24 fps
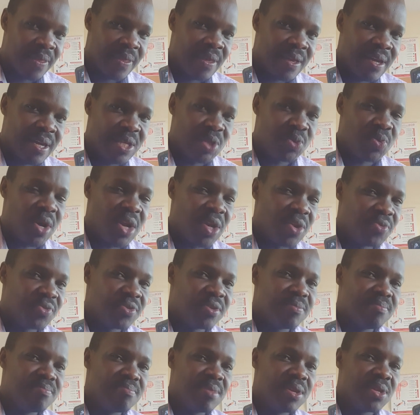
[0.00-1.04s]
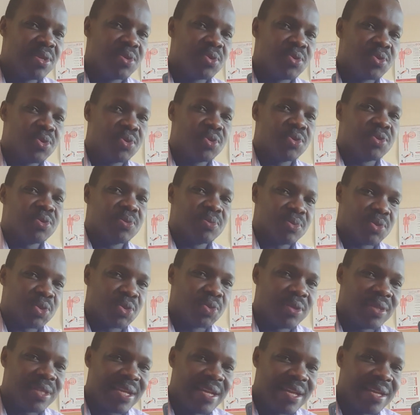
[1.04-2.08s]
and one of the medical
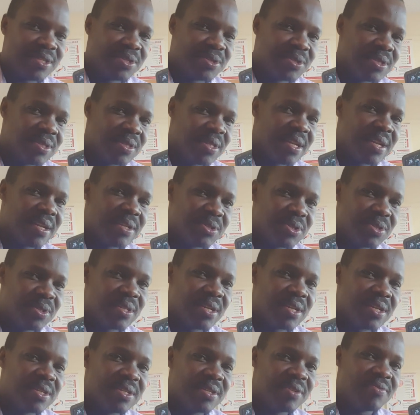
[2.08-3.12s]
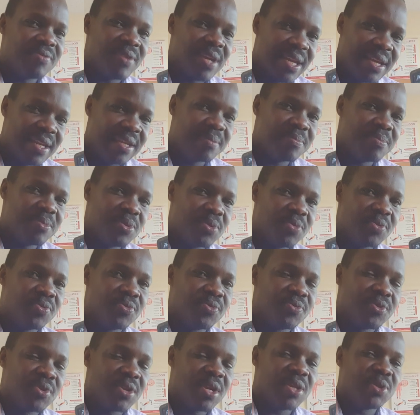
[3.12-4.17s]
tools that is available
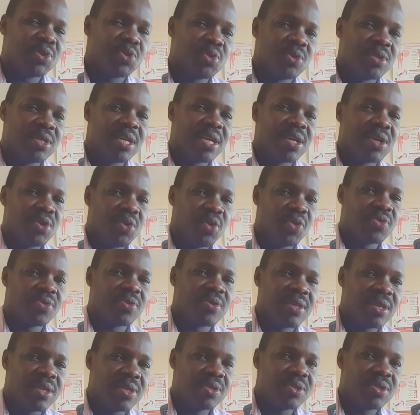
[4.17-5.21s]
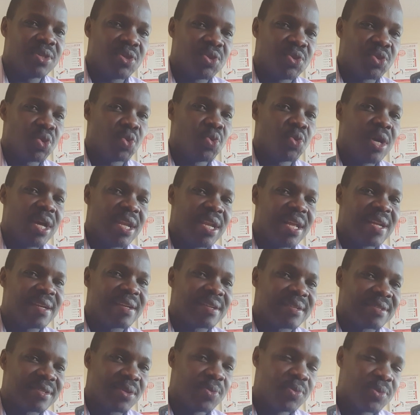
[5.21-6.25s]
for us to diagnose these is through an
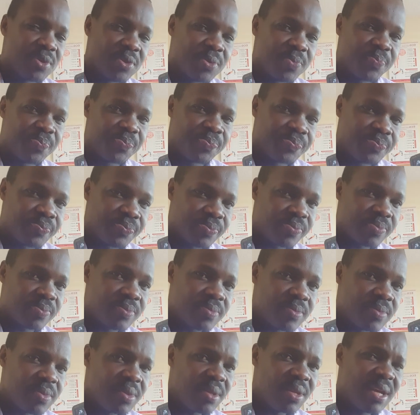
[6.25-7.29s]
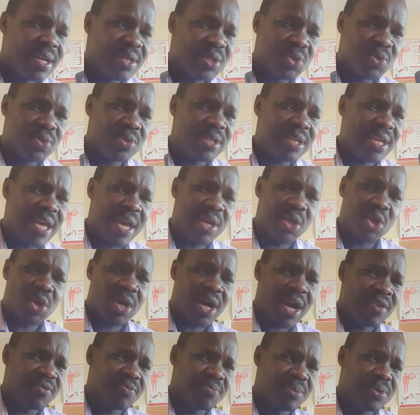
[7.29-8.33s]
ultrasound. And today, I know
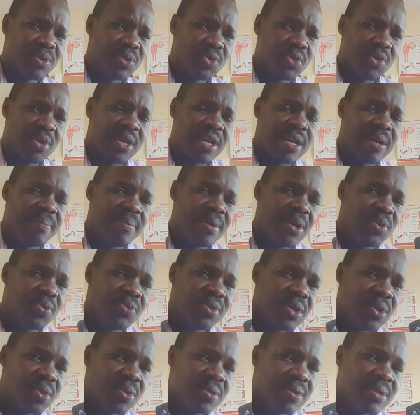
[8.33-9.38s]
I've been talking about the